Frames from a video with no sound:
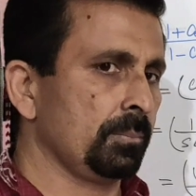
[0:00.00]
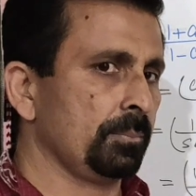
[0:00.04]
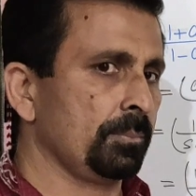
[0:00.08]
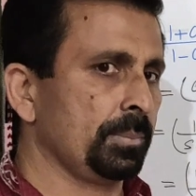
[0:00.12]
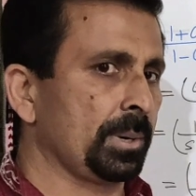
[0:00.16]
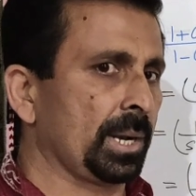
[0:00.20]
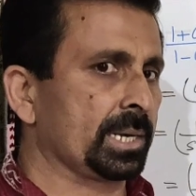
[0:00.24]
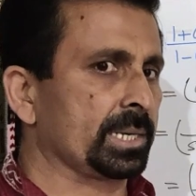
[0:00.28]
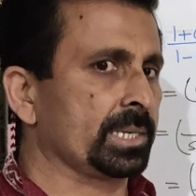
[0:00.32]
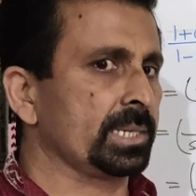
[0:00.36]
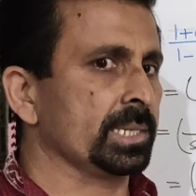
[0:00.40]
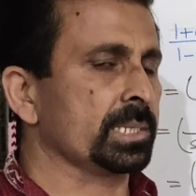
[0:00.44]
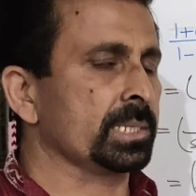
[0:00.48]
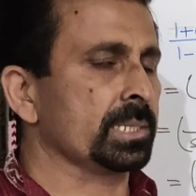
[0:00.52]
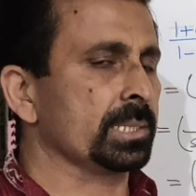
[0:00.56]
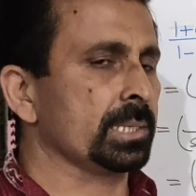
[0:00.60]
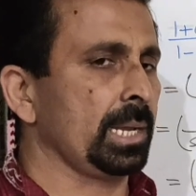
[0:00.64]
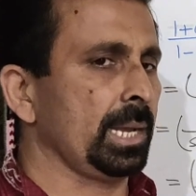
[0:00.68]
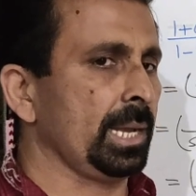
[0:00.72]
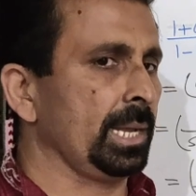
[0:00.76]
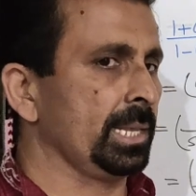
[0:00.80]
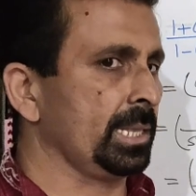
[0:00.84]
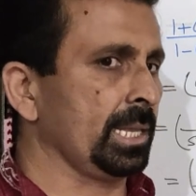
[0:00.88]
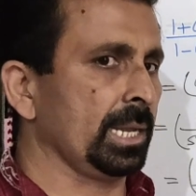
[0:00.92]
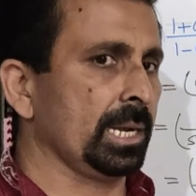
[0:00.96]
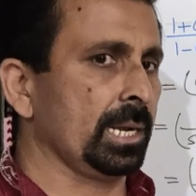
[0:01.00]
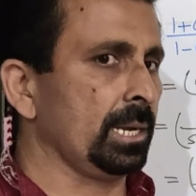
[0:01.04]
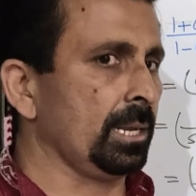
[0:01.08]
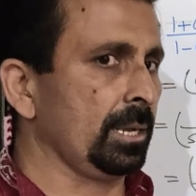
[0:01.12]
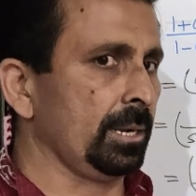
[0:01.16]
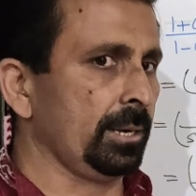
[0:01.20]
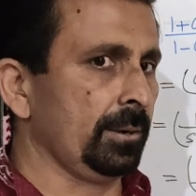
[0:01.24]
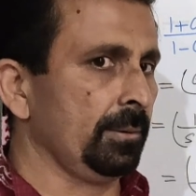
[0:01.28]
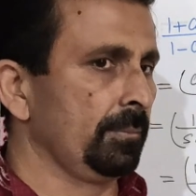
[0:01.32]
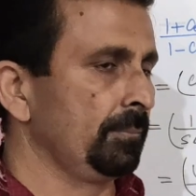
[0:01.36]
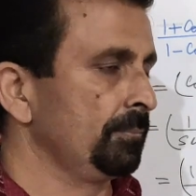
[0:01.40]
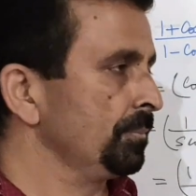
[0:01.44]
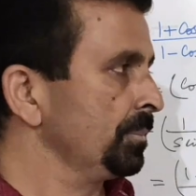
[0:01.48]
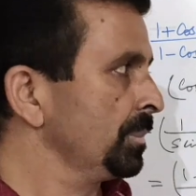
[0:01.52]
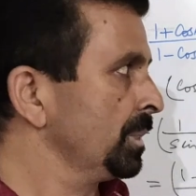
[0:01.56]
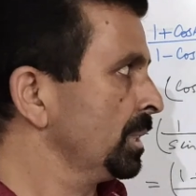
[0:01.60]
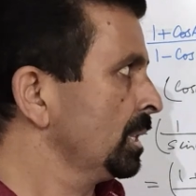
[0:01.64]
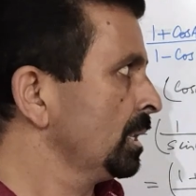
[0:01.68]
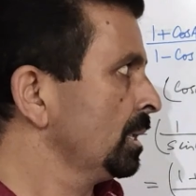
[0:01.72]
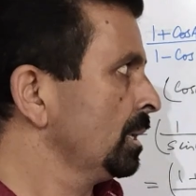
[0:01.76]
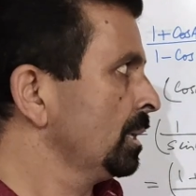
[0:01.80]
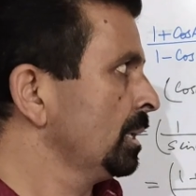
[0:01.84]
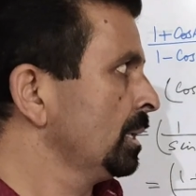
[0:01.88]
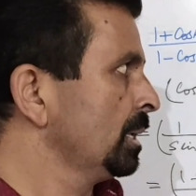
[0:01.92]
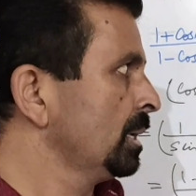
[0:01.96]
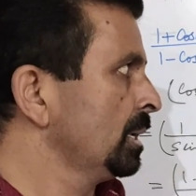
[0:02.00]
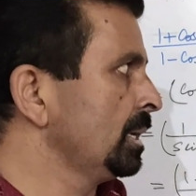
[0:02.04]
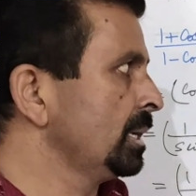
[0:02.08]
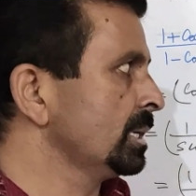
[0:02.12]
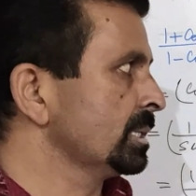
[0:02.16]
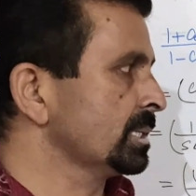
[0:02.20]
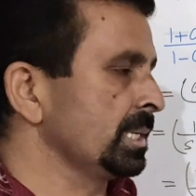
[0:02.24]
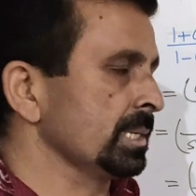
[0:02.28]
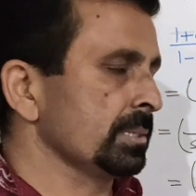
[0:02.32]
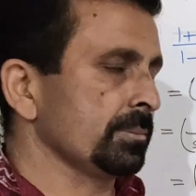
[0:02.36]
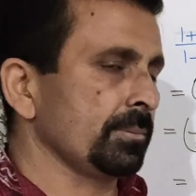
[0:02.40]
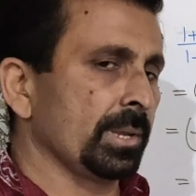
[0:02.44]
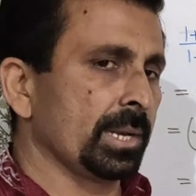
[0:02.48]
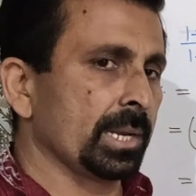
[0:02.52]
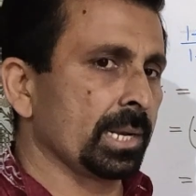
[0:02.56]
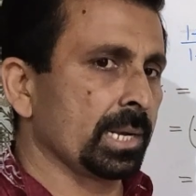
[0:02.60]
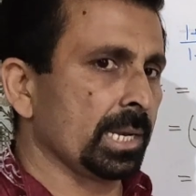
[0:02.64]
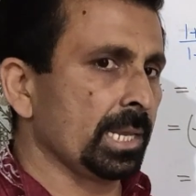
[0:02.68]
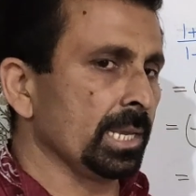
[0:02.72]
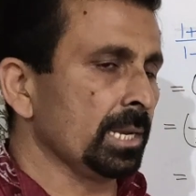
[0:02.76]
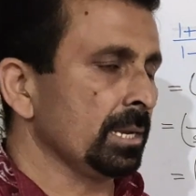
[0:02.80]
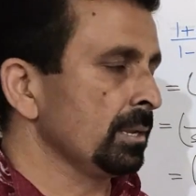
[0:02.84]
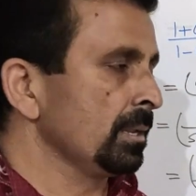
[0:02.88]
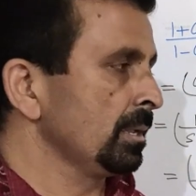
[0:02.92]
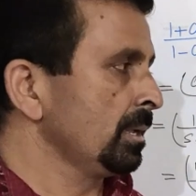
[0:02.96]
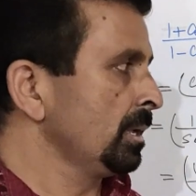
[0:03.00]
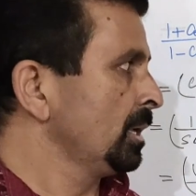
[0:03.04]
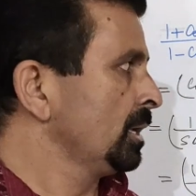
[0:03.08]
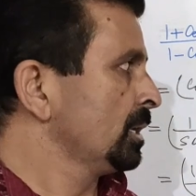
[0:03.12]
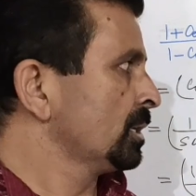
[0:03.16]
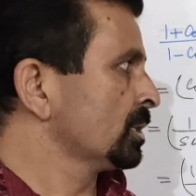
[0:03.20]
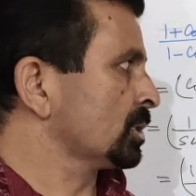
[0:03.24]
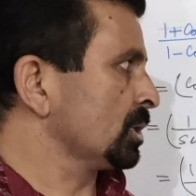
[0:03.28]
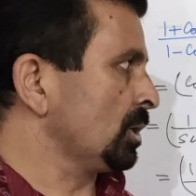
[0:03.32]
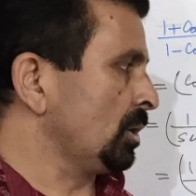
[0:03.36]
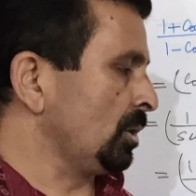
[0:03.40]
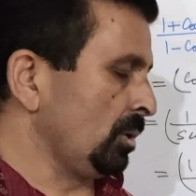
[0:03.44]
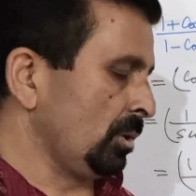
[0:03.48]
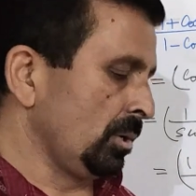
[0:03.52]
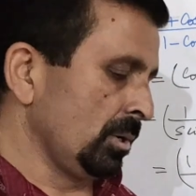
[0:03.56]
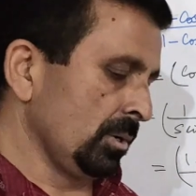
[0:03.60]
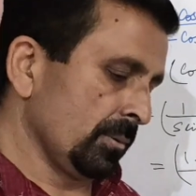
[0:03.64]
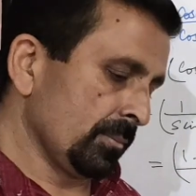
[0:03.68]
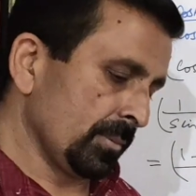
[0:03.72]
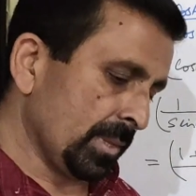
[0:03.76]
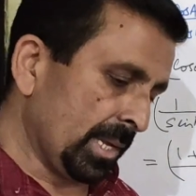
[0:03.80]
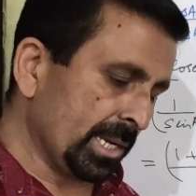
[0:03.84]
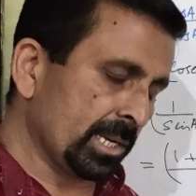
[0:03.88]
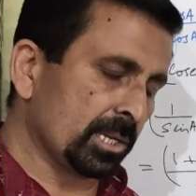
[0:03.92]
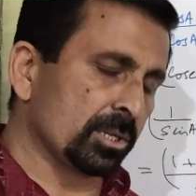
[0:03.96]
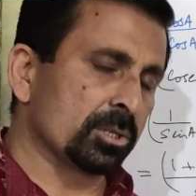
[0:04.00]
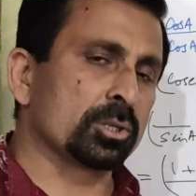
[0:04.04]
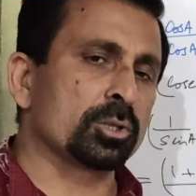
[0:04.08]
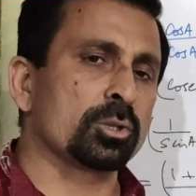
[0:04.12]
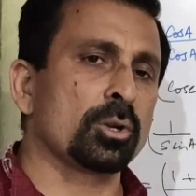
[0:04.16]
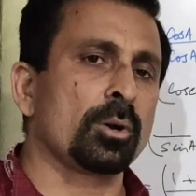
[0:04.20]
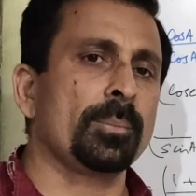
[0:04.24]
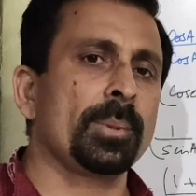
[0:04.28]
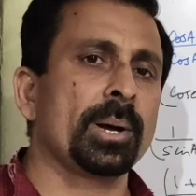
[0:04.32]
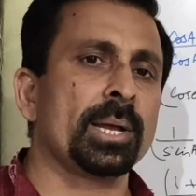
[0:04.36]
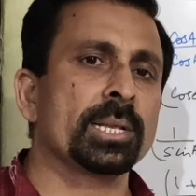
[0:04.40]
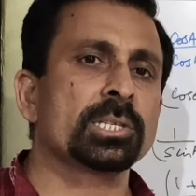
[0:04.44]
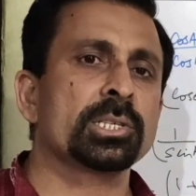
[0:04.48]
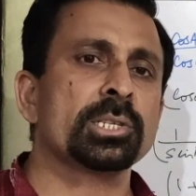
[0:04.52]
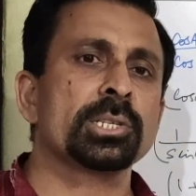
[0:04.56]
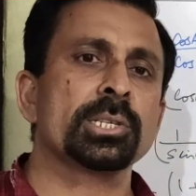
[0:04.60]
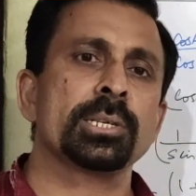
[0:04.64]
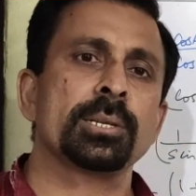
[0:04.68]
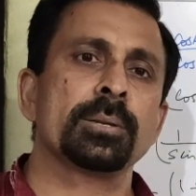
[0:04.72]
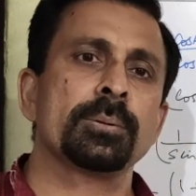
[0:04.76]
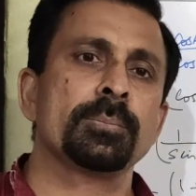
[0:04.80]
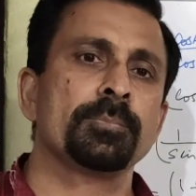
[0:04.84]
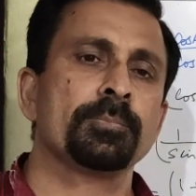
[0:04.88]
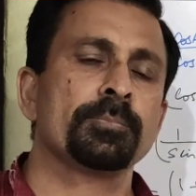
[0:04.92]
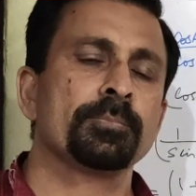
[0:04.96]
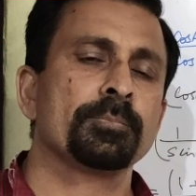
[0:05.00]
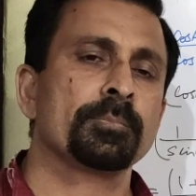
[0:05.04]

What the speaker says: practice and then learn. Is this very clear? So thank you so much.